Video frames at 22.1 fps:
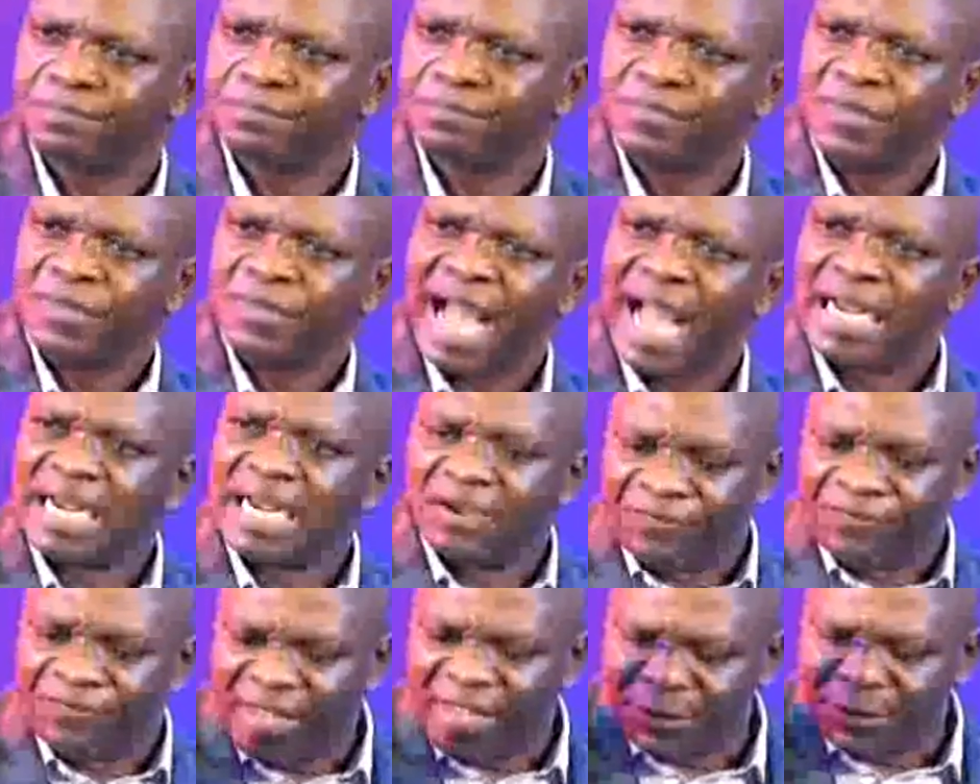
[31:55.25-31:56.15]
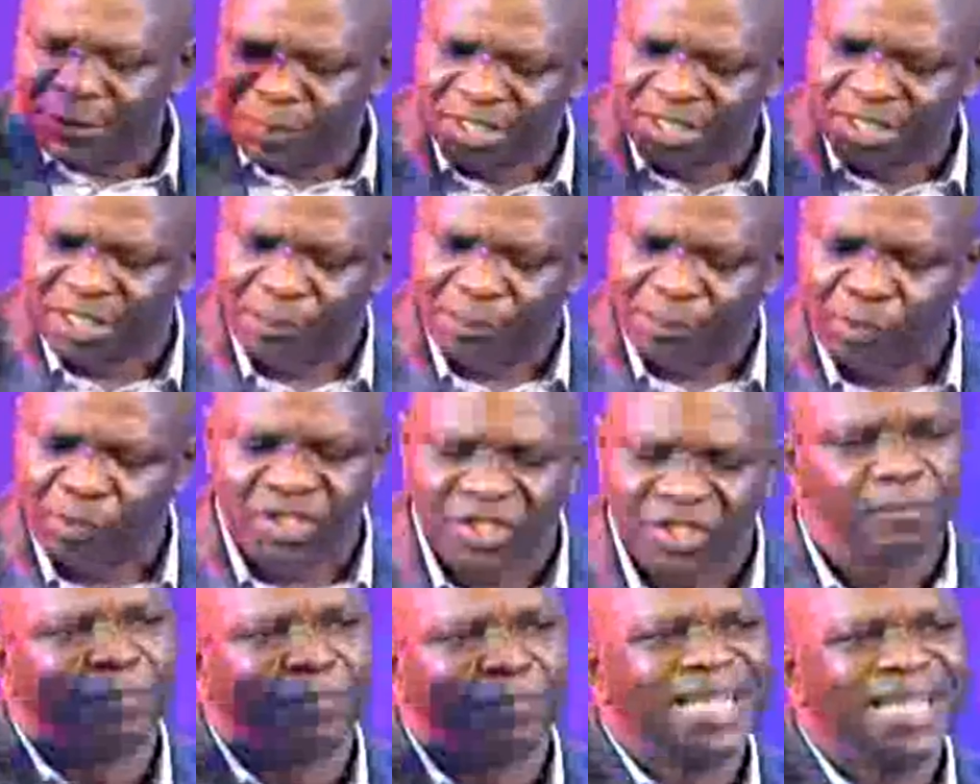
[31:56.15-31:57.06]
And the first principle is
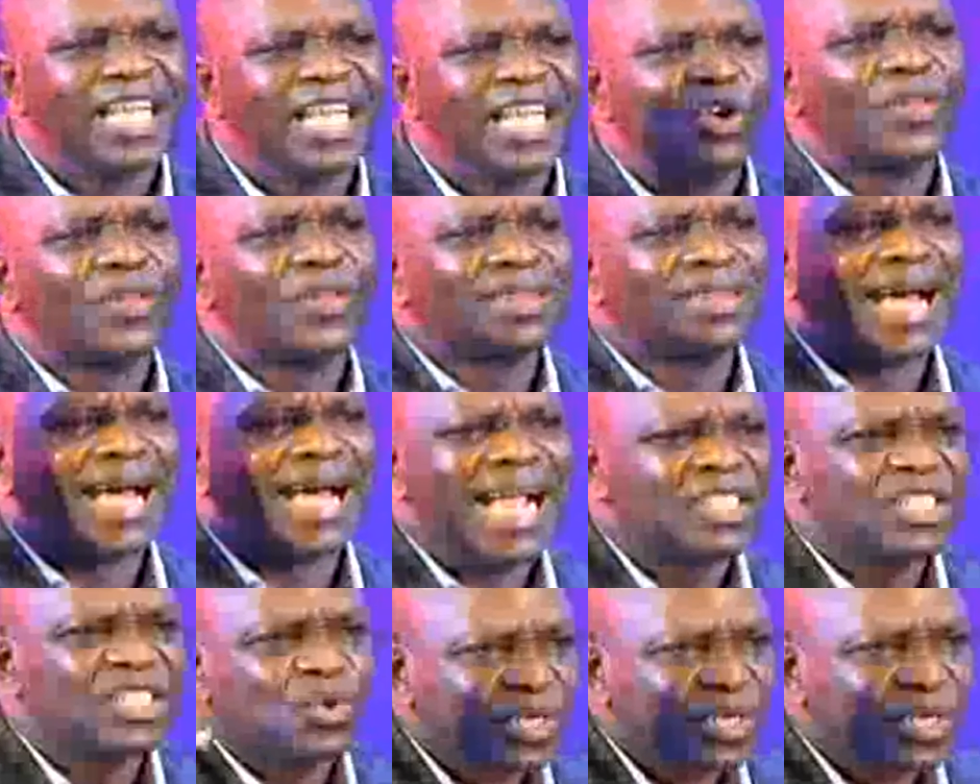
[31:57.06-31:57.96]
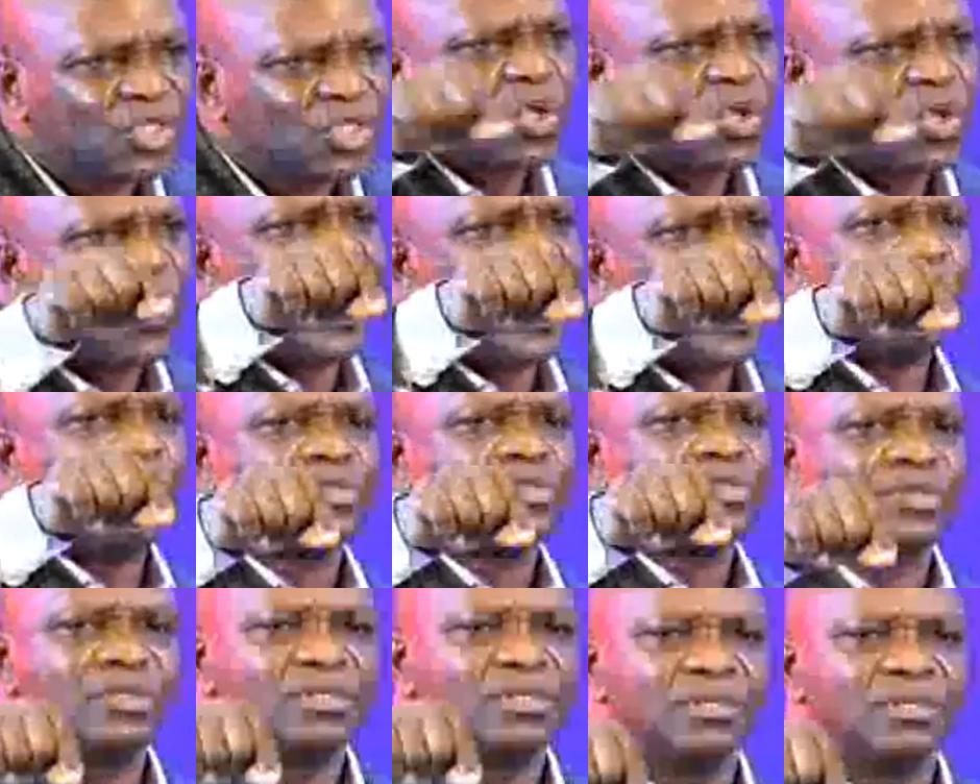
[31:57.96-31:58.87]
bring your tithe to the storehouse.
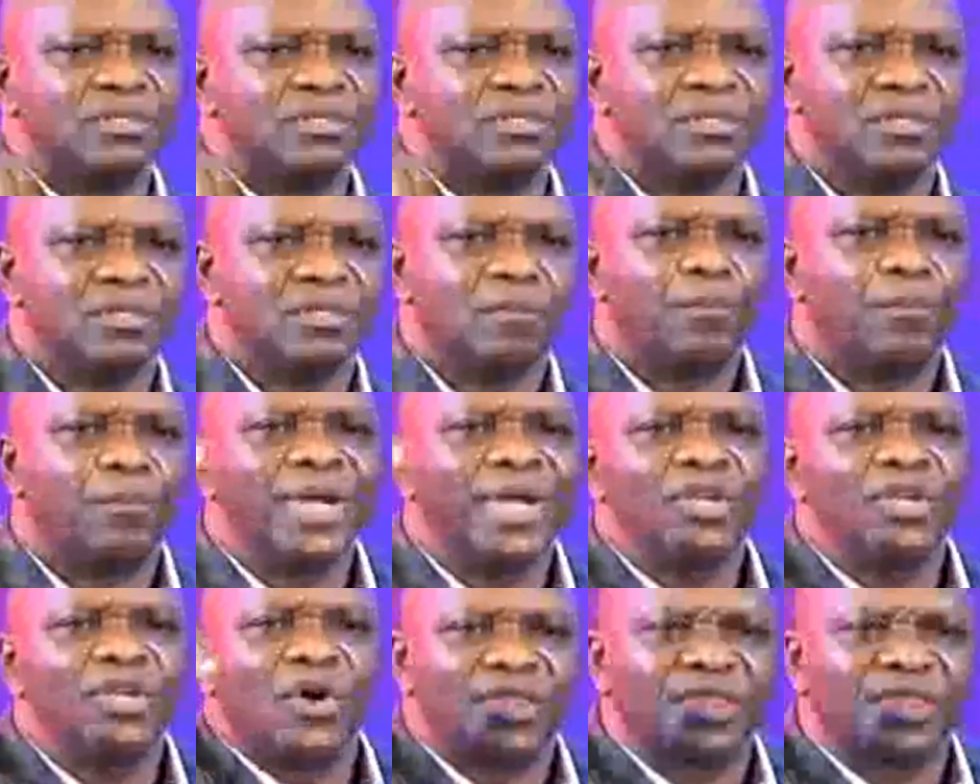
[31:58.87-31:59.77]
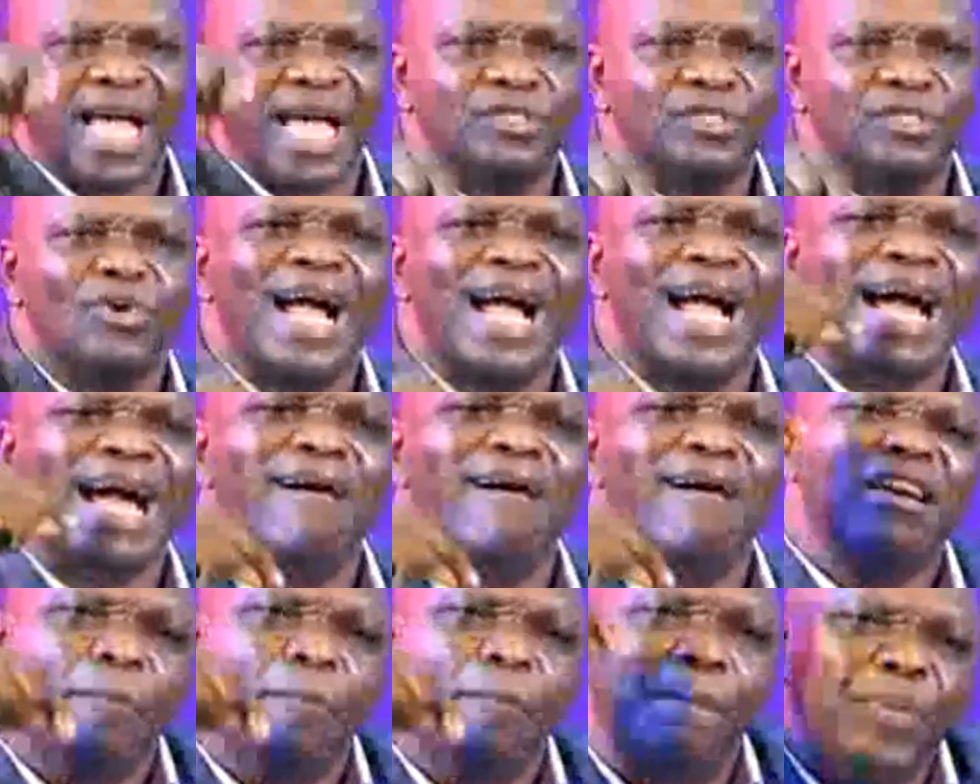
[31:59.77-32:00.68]
Bring your tithe so I can
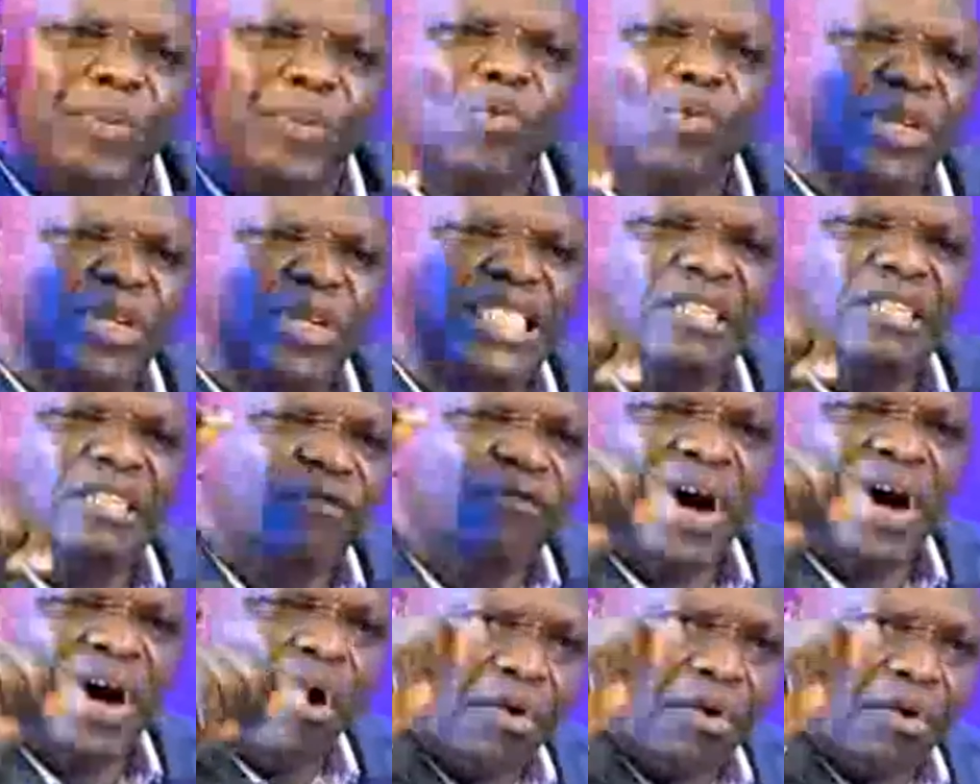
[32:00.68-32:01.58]
rebuke devourer